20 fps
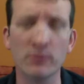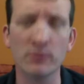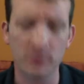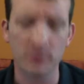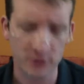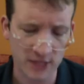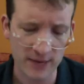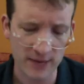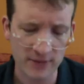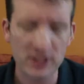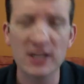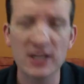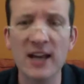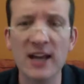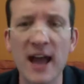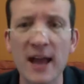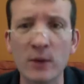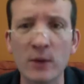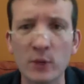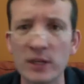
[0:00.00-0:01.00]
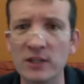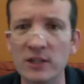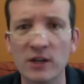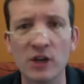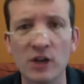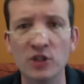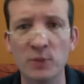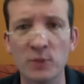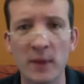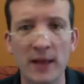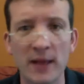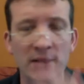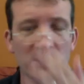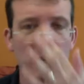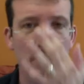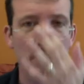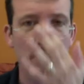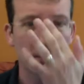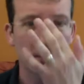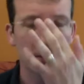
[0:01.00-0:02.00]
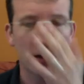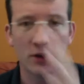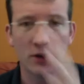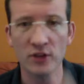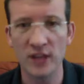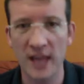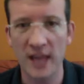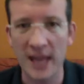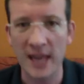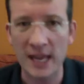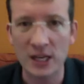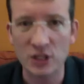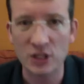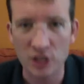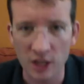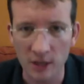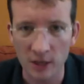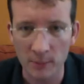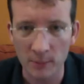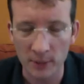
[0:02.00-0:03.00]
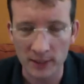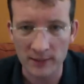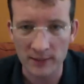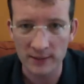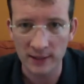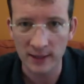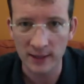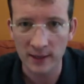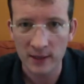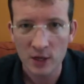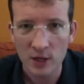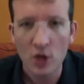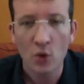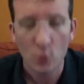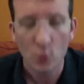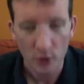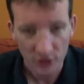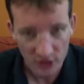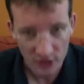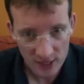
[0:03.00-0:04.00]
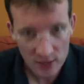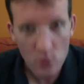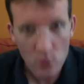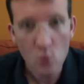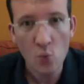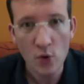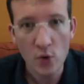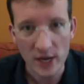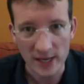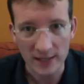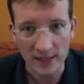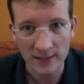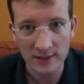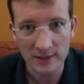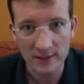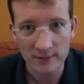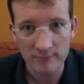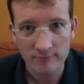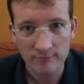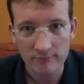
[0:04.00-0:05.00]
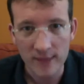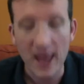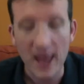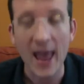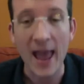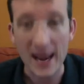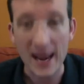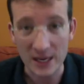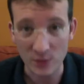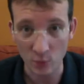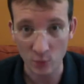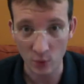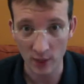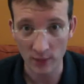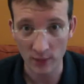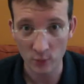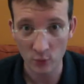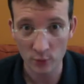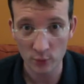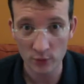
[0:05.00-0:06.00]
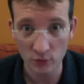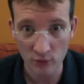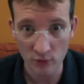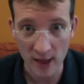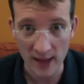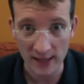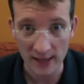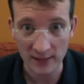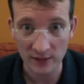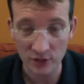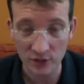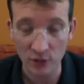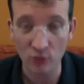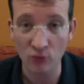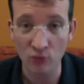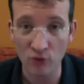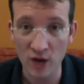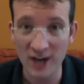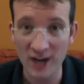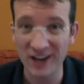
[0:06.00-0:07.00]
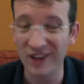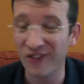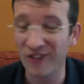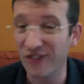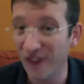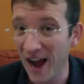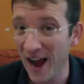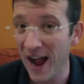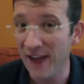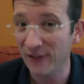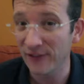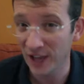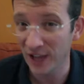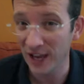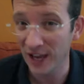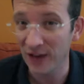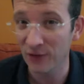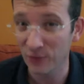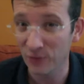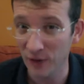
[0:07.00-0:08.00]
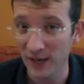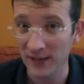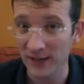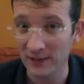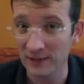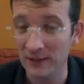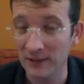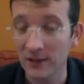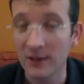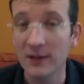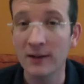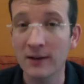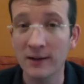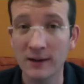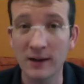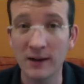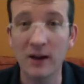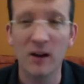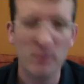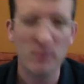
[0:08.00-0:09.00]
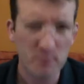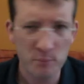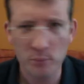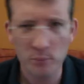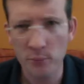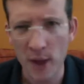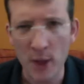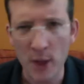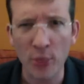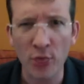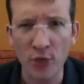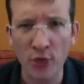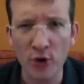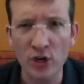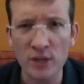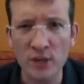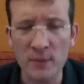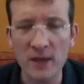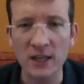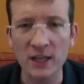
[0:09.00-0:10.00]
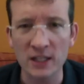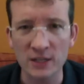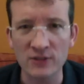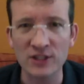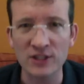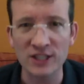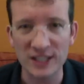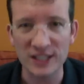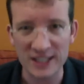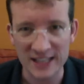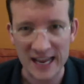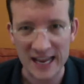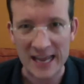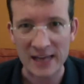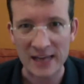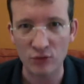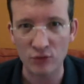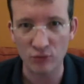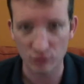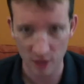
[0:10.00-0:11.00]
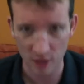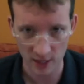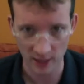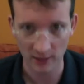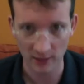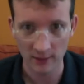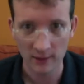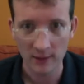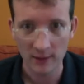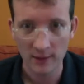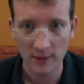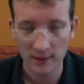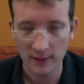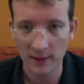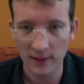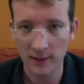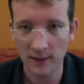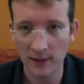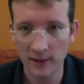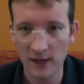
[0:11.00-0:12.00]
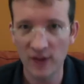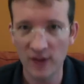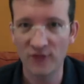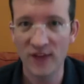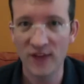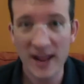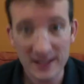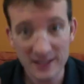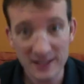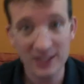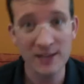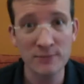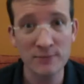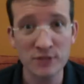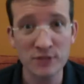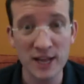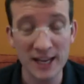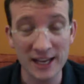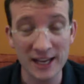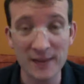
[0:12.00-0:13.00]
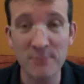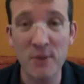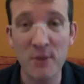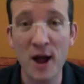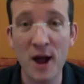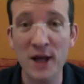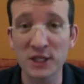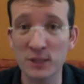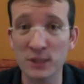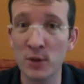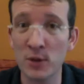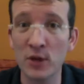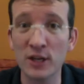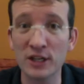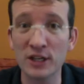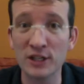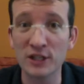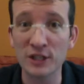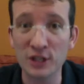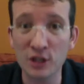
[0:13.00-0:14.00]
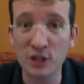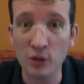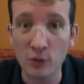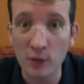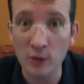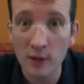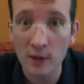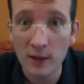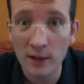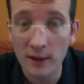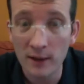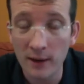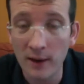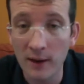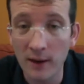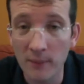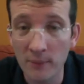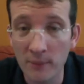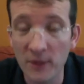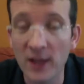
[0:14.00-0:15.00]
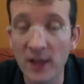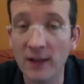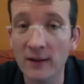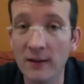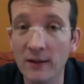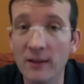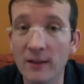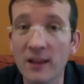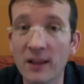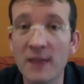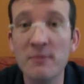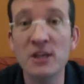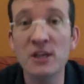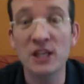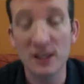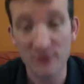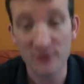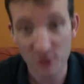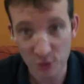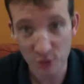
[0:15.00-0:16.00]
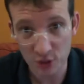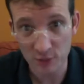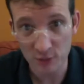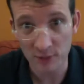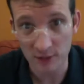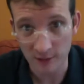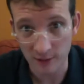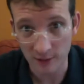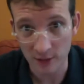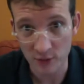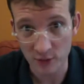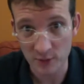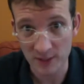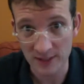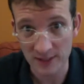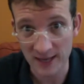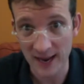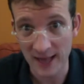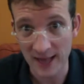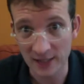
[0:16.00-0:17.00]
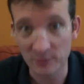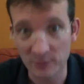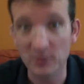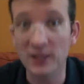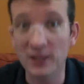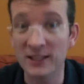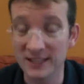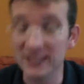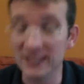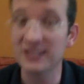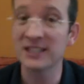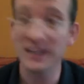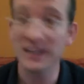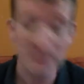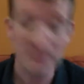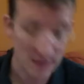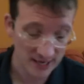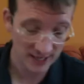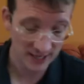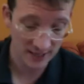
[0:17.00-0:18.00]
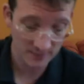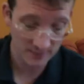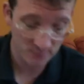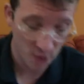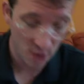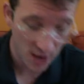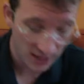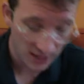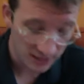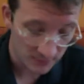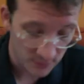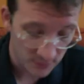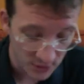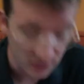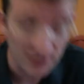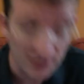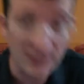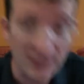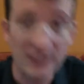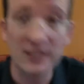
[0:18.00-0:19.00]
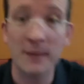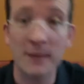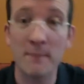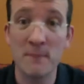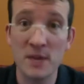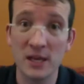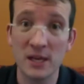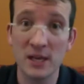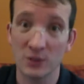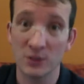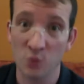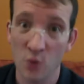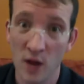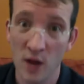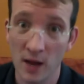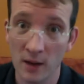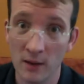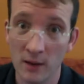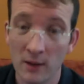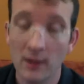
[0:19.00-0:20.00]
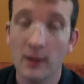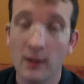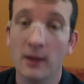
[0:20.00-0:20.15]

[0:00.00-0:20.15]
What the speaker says: 7 to 9 weeks, it all depends on the age here, but within weeks, anyone will be ready to run in a 5K race, about 30 minutes of sustained running. And if that seems like an impossibility to you, then let me give you some encouragement, dads, because it seemed like an impossibility to me as well.